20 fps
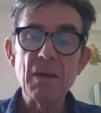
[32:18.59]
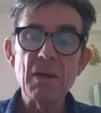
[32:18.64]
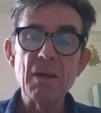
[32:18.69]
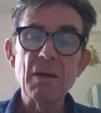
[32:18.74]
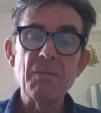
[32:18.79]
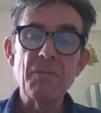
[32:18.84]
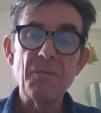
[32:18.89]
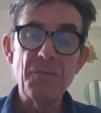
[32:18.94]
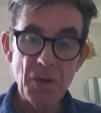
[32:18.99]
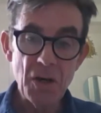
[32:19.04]

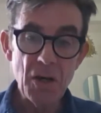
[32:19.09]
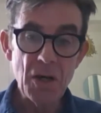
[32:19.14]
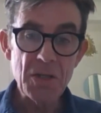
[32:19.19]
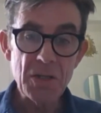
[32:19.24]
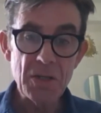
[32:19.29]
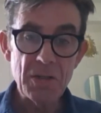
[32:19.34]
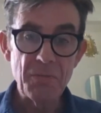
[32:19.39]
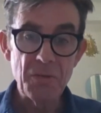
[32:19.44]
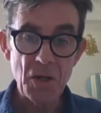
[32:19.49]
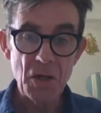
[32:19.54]

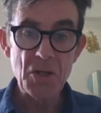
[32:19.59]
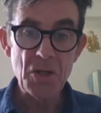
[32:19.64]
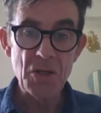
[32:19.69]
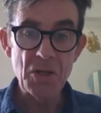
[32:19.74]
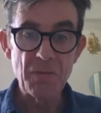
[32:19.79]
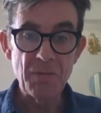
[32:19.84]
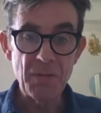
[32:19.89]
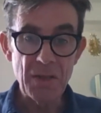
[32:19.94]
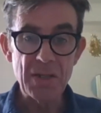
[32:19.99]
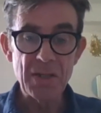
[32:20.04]
first version of
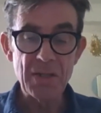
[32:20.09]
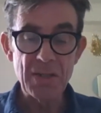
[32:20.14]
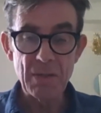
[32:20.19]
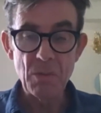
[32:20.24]
this